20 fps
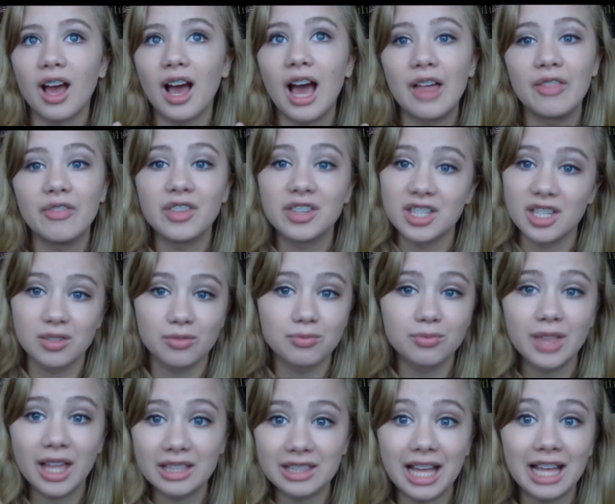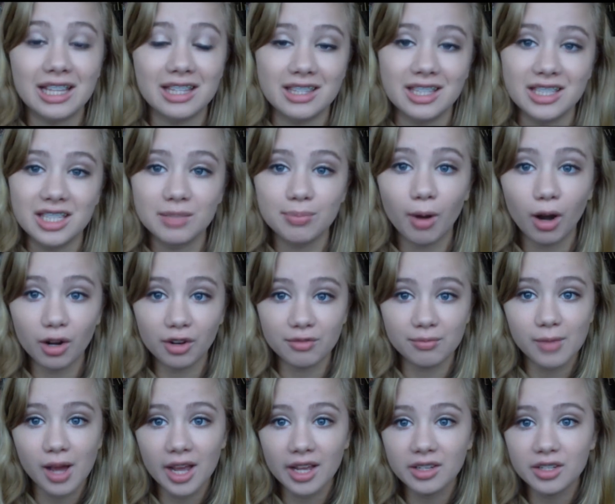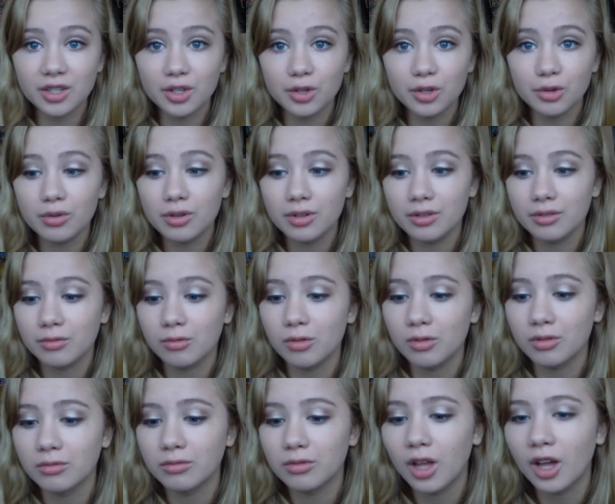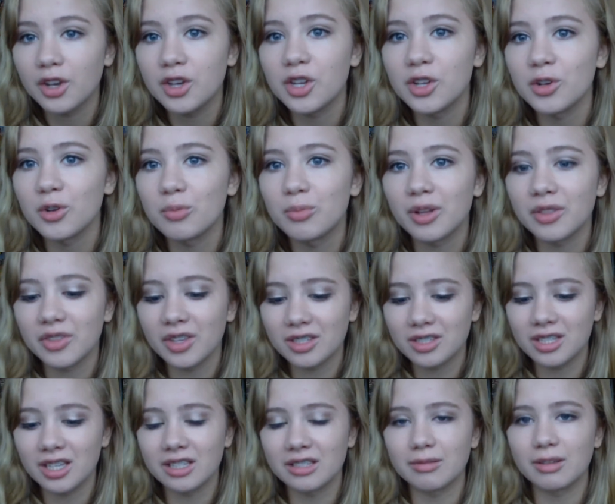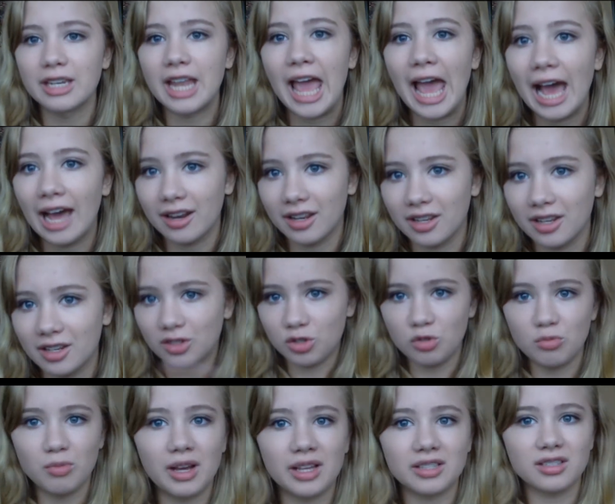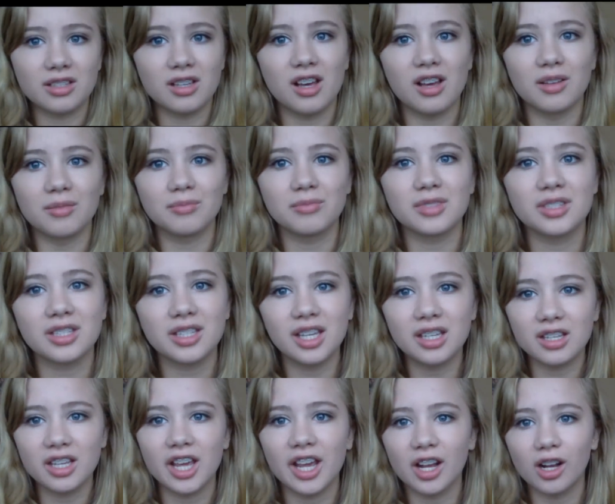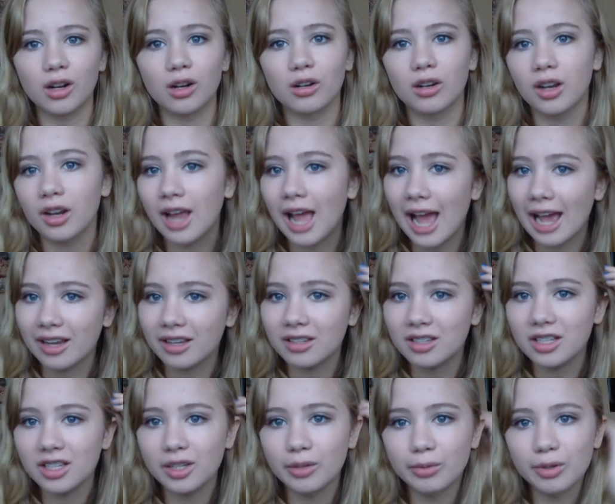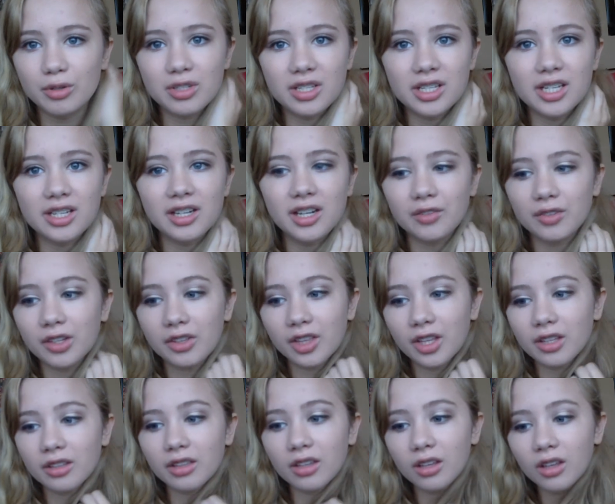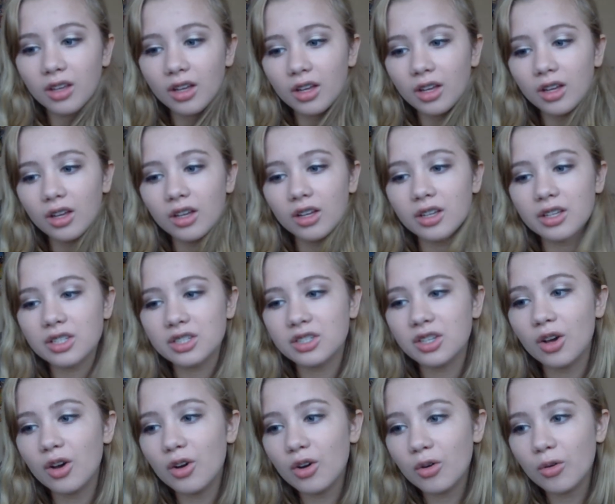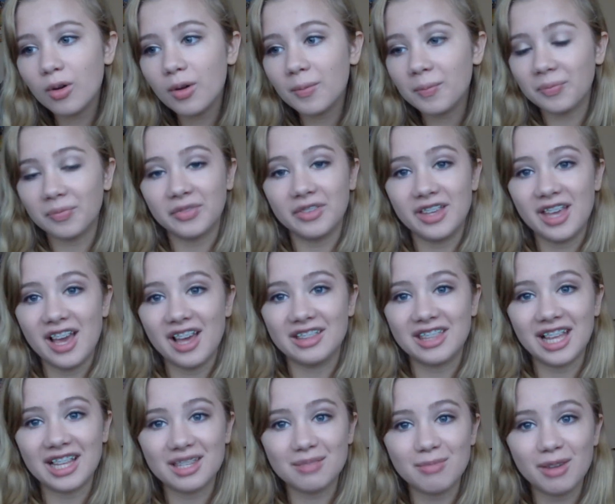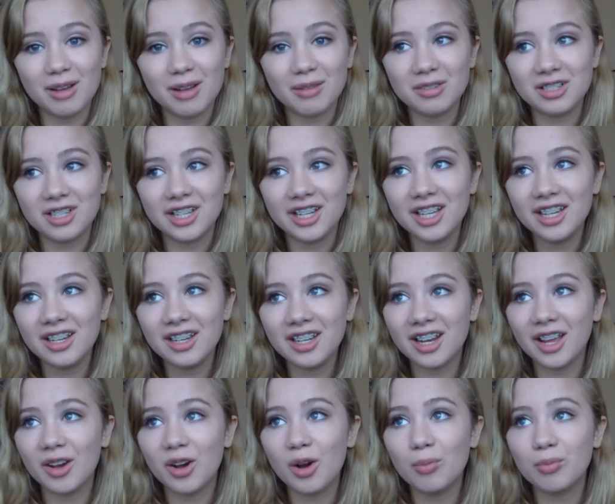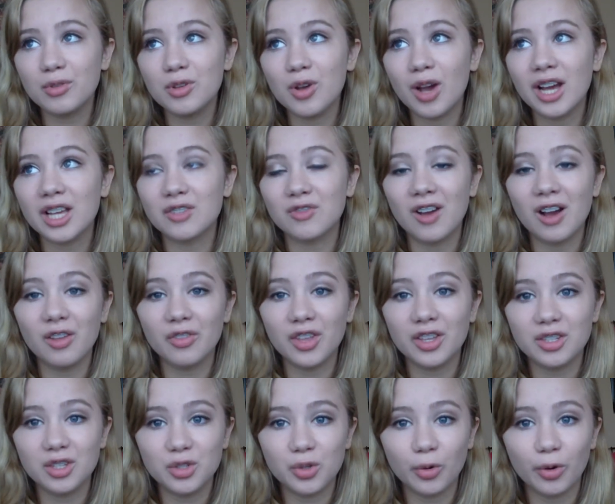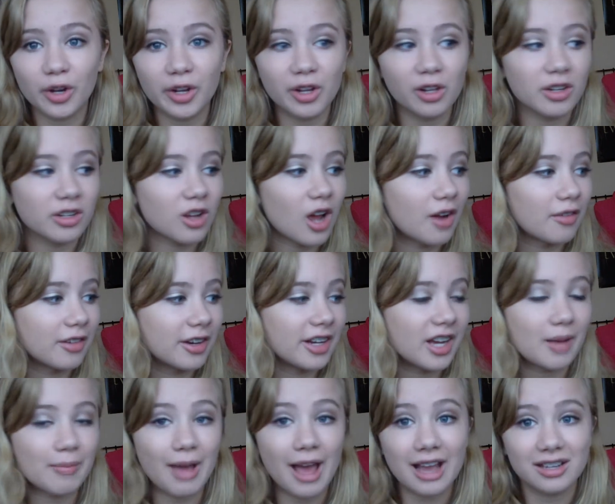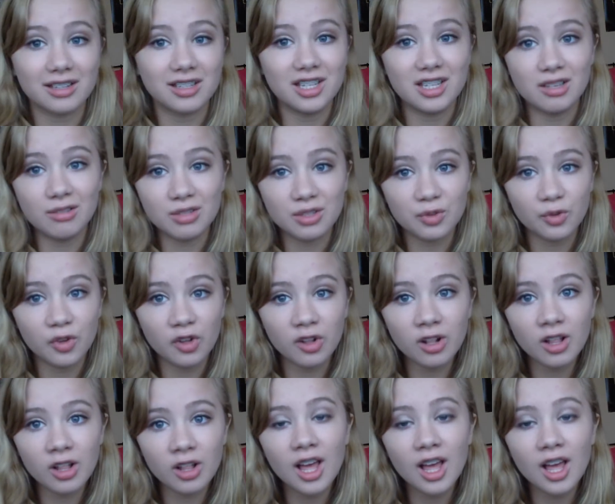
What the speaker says: this is this is part of my new, well, not new, but this is an added to my skincare acne routine and everything. So yeah, that's my routine, and I hope you guys found the tutorial on covering up acne useful.